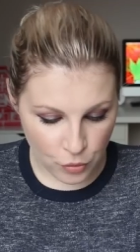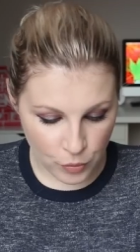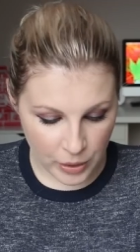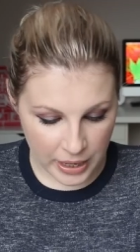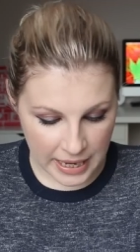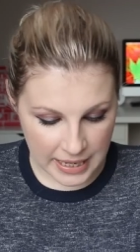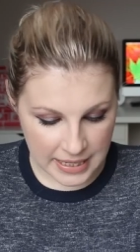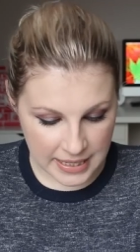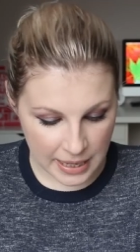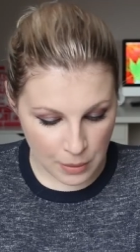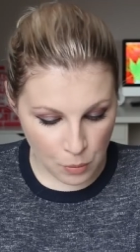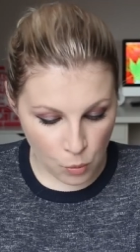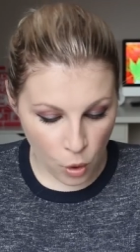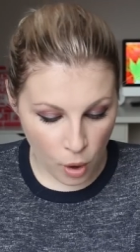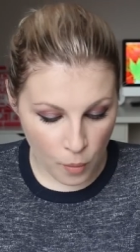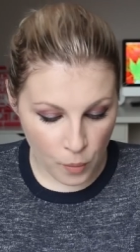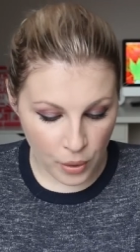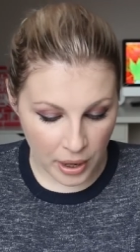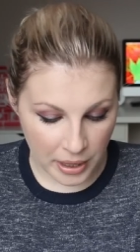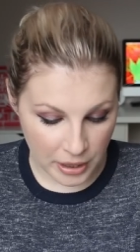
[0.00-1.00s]
three is, name
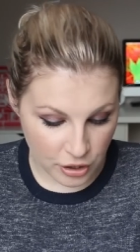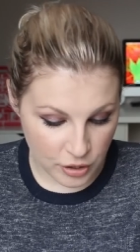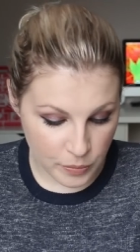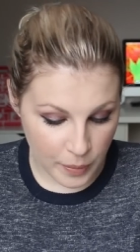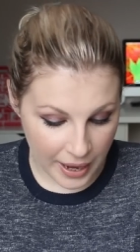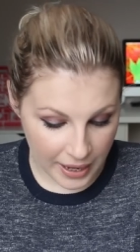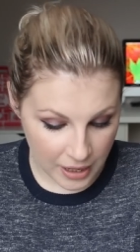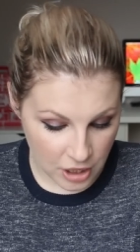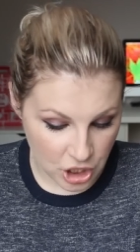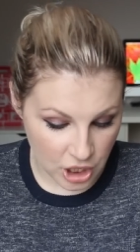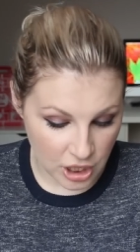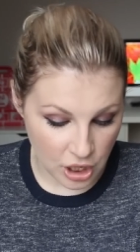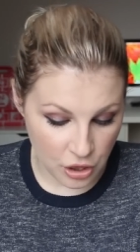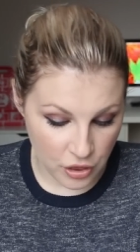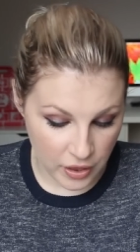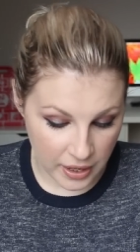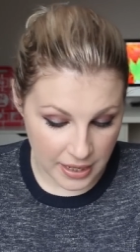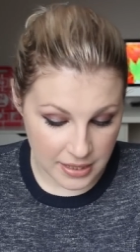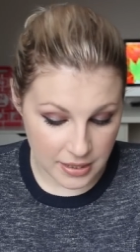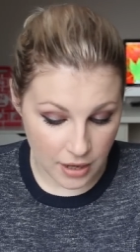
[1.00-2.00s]
one brand whose packaging you
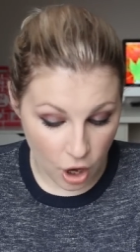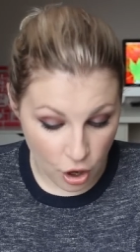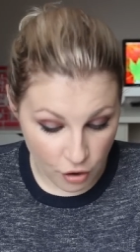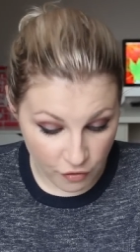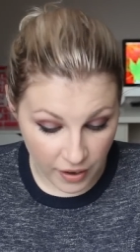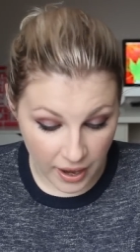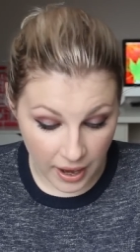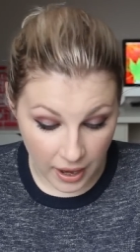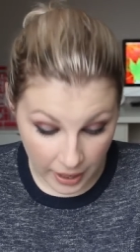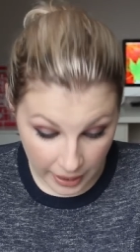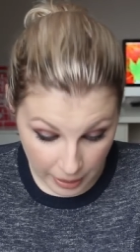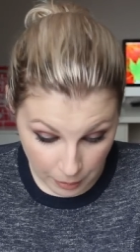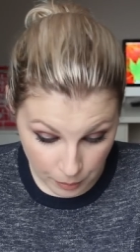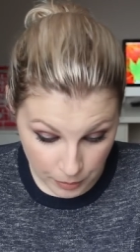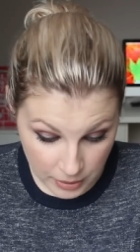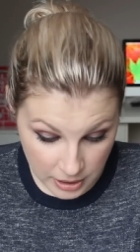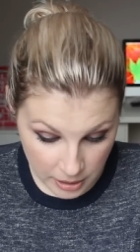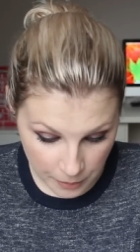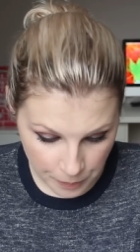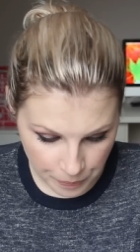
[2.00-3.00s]
think is
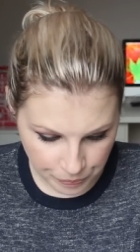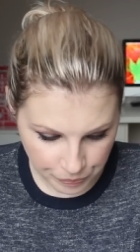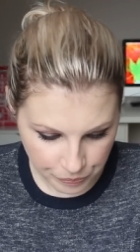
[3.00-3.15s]
overhyped,